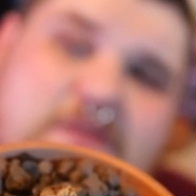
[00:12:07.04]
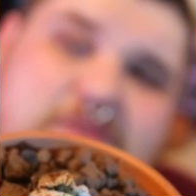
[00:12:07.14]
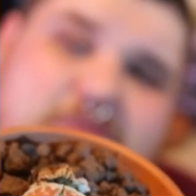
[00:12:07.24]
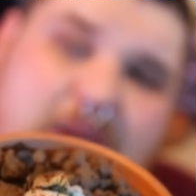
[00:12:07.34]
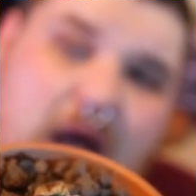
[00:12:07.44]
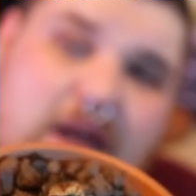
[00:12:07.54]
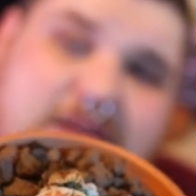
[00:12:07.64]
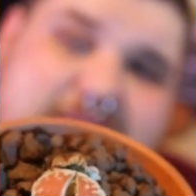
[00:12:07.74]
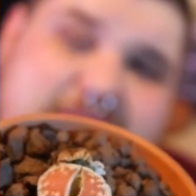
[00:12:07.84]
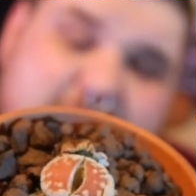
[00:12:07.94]
4
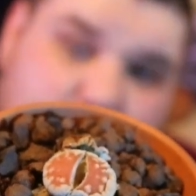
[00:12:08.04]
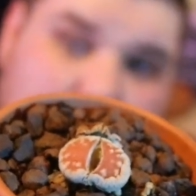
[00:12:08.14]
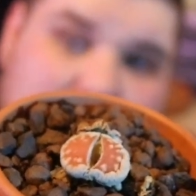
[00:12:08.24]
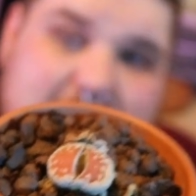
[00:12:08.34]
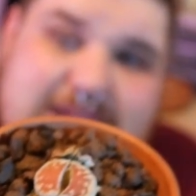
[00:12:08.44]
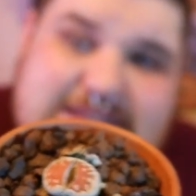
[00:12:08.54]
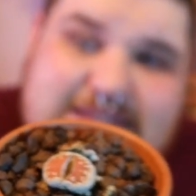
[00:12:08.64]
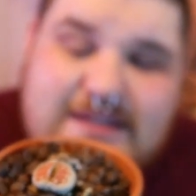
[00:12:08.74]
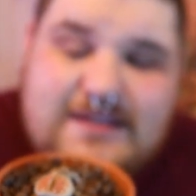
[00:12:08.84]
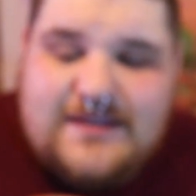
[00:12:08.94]
heads,
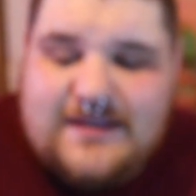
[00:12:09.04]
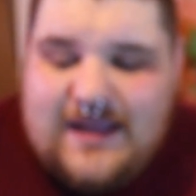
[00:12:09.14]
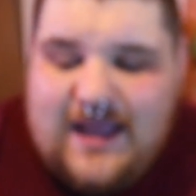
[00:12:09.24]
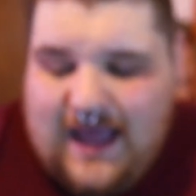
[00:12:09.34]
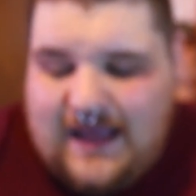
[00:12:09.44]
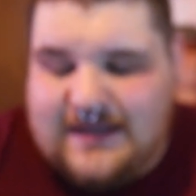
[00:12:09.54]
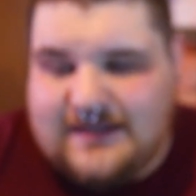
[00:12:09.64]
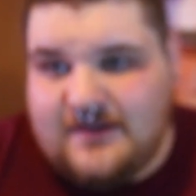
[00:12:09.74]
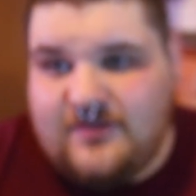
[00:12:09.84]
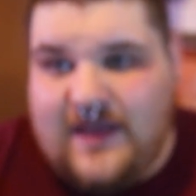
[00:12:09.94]
and they're
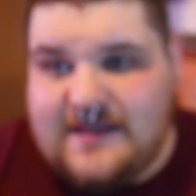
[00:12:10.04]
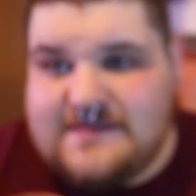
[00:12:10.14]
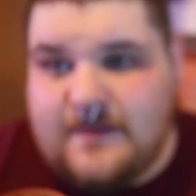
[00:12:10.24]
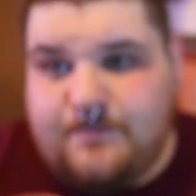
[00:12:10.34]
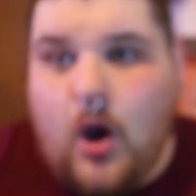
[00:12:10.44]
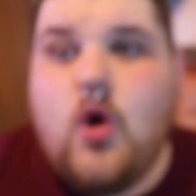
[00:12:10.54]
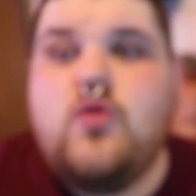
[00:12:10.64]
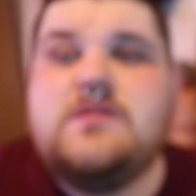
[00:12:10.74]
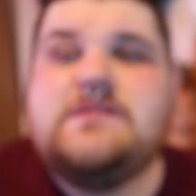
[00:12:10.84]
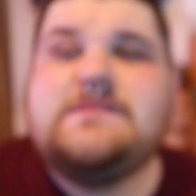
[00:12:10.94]
supposed to
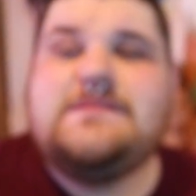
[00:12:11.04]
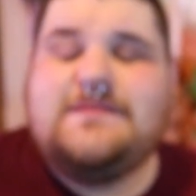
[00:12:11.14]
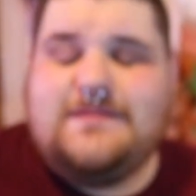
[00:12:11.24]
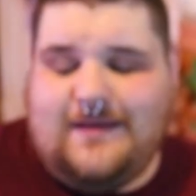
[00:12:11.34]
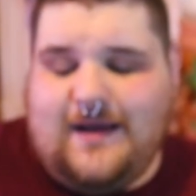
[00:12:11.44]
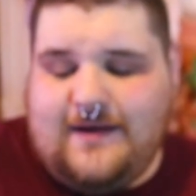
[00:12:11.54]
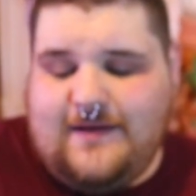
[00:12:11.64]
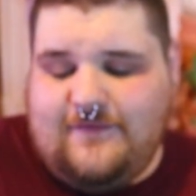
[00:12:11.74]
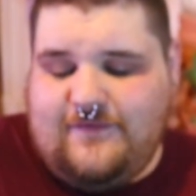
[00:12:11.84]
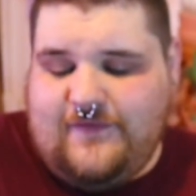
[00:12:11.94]
kind of
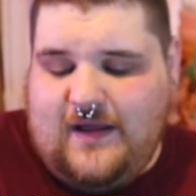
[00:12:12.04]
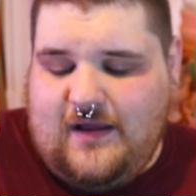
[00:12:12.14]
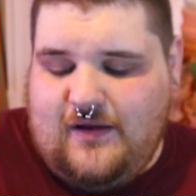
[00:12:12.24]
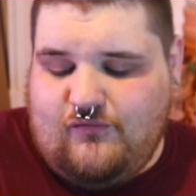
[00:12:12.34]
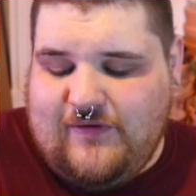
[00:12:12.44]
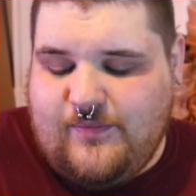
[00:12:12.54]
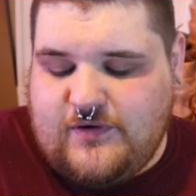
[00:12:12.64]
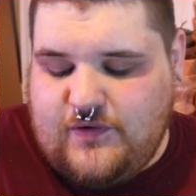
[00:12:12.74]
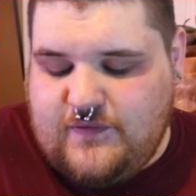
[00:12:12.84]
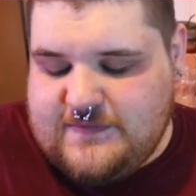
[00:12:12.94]
reproduce by
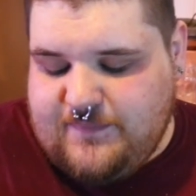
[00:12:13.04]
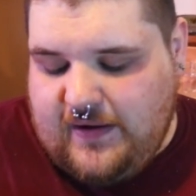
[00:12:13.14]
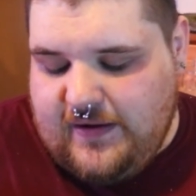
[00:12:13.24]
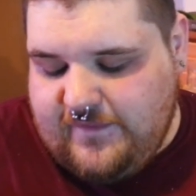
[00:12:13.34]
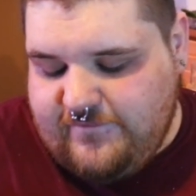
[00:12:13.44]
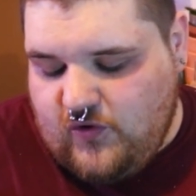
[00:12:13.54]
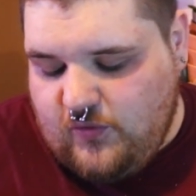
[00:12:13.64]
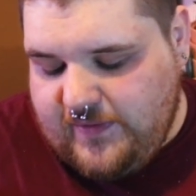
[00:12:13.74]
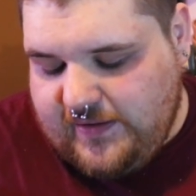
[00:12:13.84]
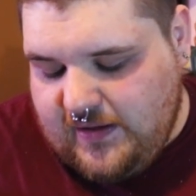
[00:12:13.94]
forming a new
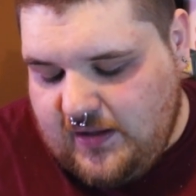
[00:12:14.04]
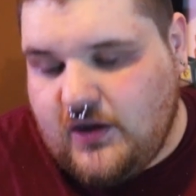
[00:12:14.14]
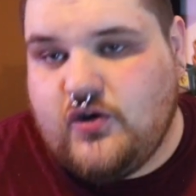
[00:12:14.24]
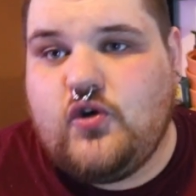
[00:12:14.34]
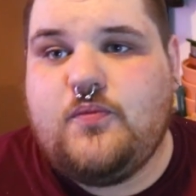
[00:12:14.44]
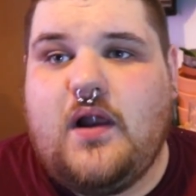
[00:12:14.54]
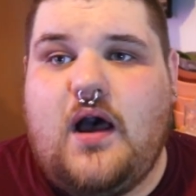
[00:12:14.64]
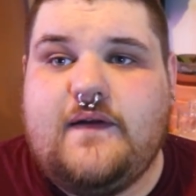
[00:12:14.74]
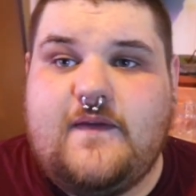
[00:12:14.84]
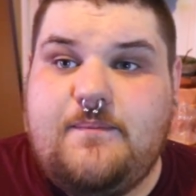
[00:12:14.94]
plant in the middle and
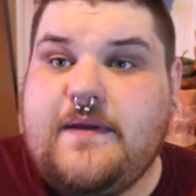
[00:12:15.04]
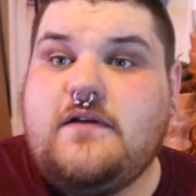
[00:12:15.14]
then